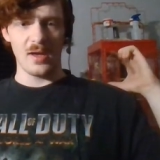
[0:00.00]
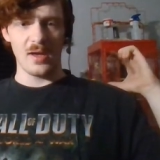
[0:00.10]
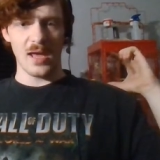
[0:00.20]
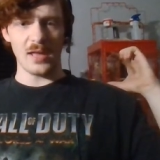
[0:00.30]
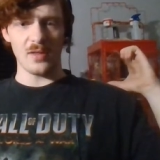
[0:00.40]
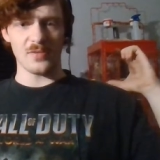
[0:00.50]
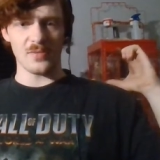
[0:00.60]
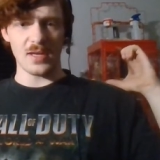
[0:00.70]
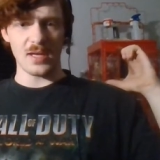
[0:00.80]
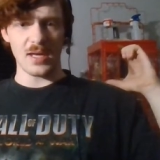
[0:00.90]
Halo
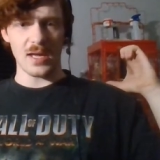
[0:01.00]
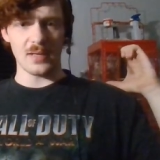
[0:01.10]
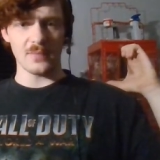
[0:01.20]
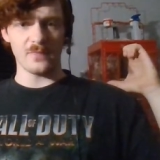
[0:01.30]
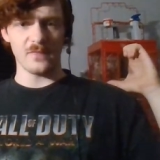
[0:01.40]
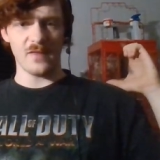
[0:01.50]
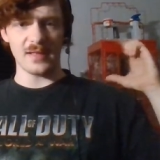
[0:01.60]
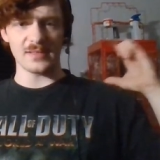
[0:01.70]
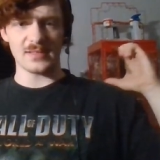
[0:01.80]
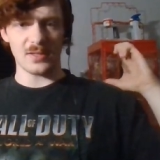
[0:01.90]
Three uh,
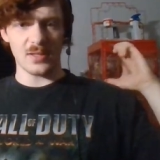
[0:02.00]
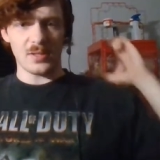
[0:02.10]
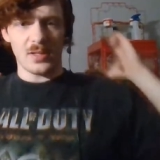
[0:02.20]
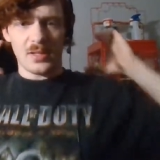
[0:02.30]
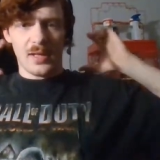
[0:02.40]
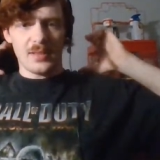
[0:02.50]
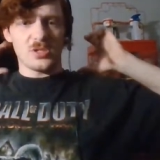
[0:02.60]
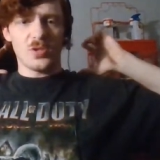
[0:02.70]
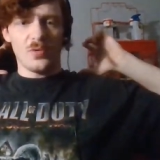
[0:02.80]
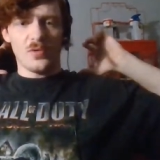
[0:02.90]
vents on the like uh, these
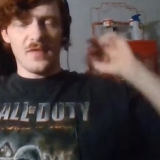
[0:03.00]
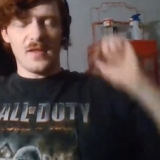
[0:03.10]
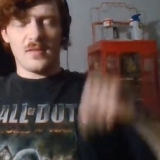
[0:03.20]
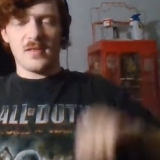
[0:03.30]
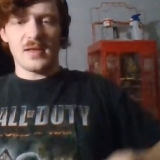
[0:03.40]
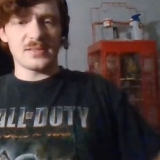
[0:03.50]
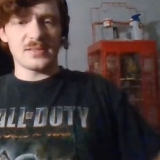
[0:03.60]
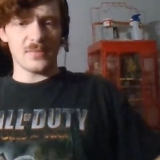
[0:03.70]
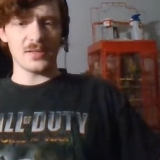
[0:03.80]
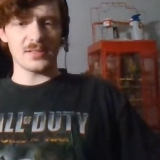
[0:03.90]
shoulder vent things.
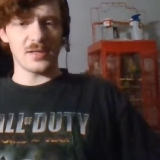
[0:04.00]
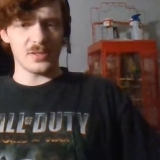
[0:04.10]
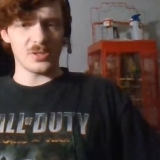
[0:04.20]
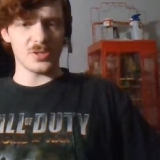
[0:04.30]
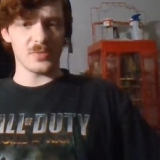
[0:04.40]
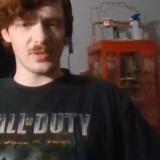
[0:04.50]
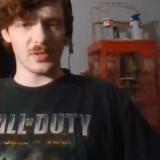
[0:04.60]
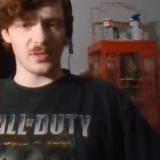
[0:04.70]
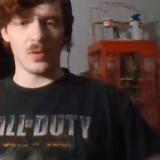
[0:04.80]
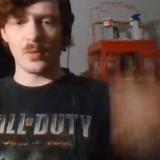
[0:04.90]
I'm not entirely sure what they're
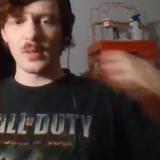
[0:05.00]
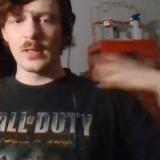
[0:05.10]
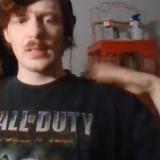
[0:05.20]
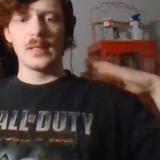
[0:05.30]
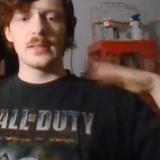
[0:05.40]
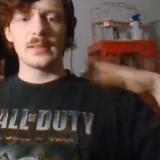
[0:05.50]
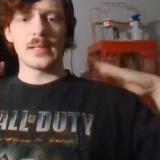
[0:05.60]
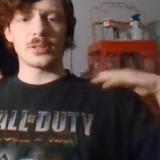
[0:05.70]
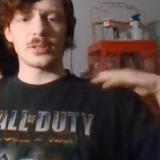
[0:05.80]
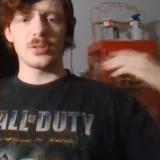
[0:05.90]
called, or
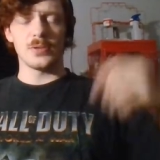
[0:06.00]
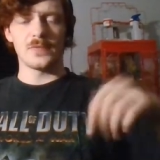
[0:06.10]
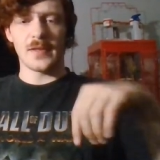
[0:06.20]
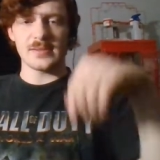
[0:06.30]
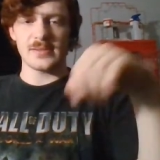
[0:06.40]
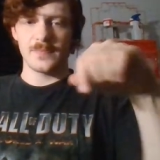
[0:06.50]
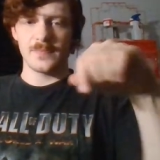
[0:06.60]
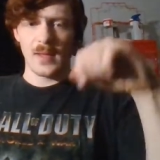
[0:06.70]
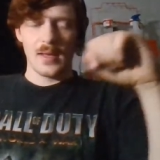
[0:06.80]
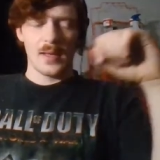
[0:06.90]
yeah, shoulder vents.
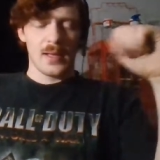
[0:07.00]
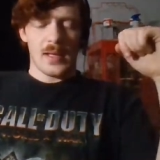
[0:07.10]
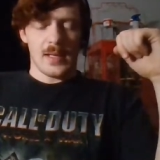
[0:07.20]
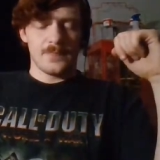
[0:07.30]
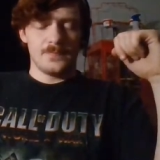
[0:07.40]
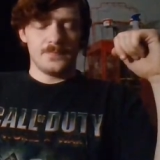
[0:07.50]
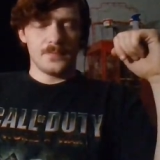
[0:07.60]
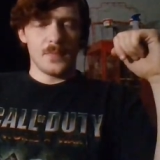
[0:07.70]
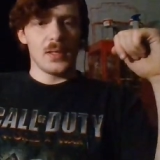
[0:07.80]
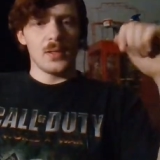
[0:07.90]
Um,
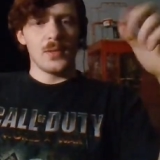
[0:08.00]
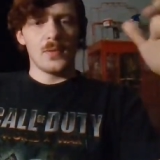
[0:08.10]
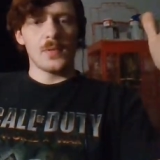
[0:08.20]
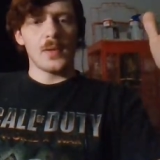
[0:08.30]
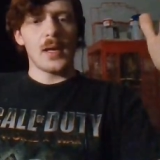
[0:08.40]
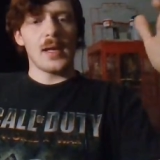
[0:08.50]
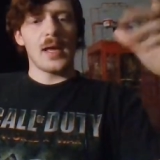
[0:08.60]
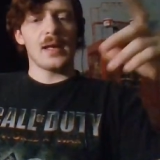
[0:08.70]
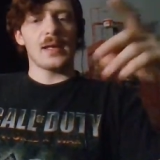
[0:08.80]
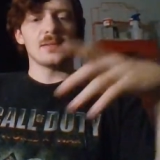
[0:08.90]
you
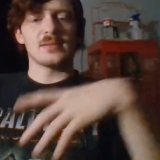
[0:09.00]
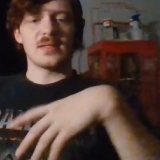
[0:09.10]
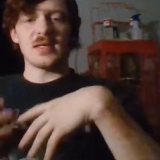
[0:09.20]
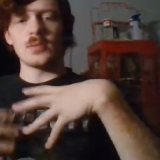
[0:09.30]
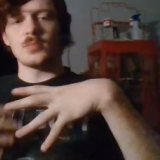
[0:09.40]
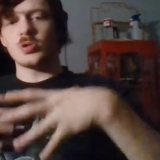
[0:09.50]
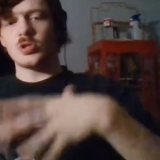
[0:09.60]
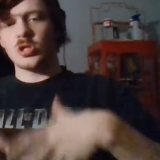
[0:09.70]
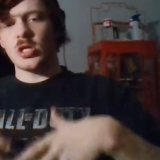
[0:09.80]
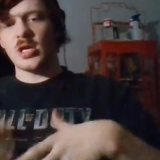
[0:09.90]
and the
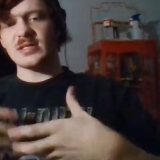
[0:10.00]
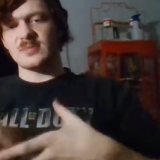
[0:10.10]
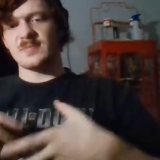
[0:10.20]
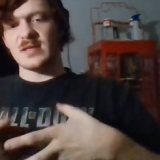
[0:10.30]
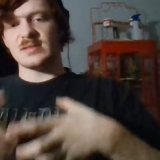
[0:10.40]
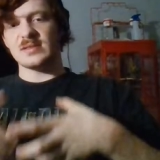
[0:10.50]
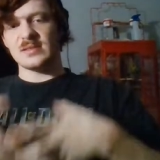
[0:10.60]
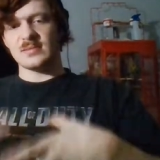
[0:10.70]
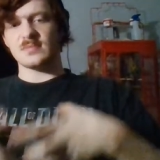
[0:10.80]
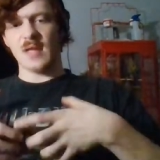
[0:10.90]
chest
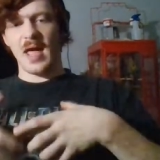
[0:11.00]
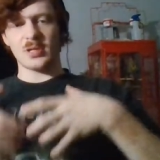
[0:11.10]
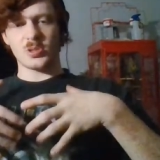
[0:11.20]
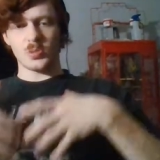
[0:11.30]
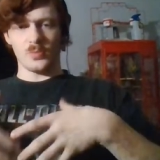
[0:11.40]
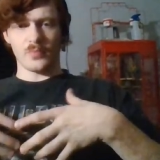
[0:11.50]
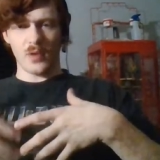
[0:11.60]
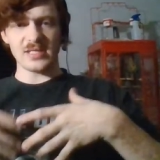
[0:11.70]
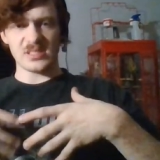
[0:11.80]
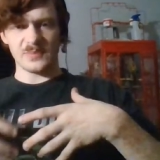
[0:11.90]
piece, the actual
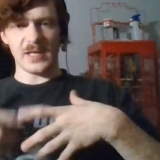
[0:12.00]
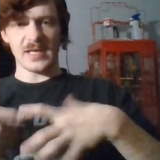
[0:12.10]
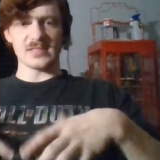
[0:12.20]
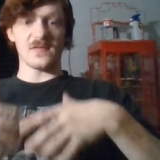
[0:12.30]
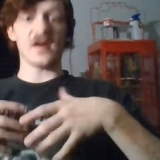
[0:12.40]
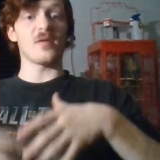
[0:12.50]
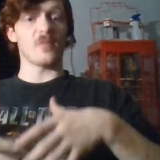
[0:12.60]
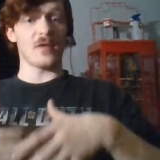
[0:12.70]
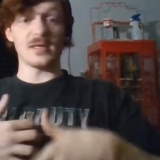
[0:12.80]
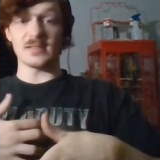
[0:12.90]
breastplate is very
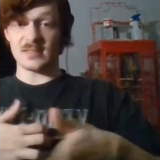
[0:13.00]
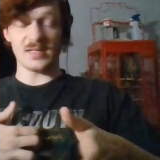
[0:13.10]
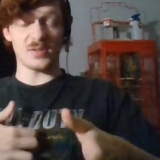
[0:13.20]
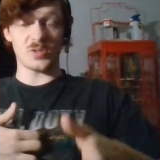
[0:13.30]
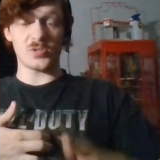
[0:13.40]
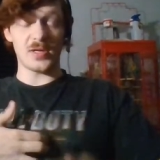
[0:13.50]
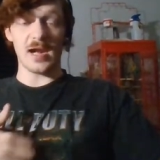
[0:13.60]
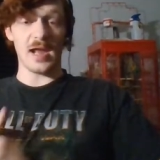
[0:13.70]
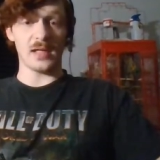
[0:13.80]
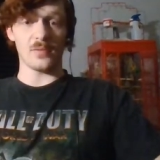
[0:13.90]
is straight
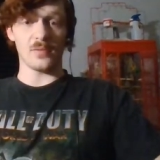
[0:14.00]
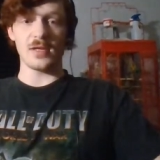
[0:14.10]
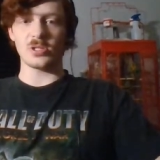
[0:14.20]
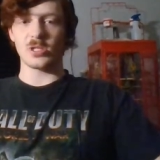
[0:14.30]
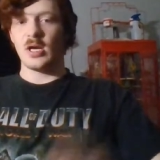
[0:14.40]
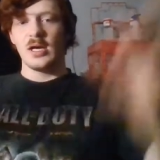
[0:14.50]
out of Halo Reach.